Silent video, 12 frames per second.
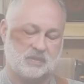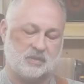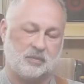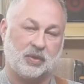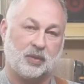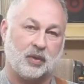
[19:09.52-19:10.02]
going
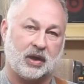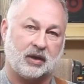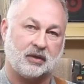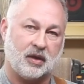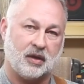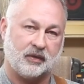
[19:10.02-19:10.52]
to be what I
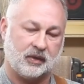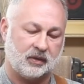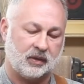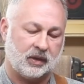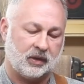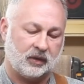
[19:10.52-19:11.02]
call the
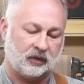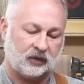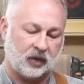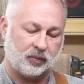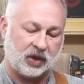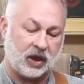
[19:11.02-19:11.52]

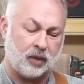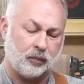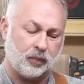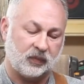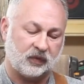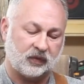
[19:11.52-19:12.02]

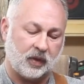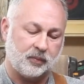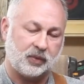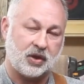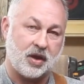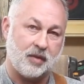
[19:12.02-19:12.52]

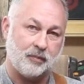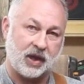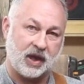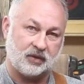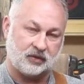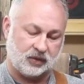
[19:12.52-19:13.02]

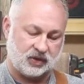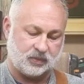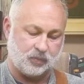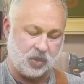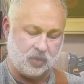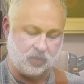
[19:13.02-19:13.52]
subcompact or
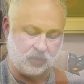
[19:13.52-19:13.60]
small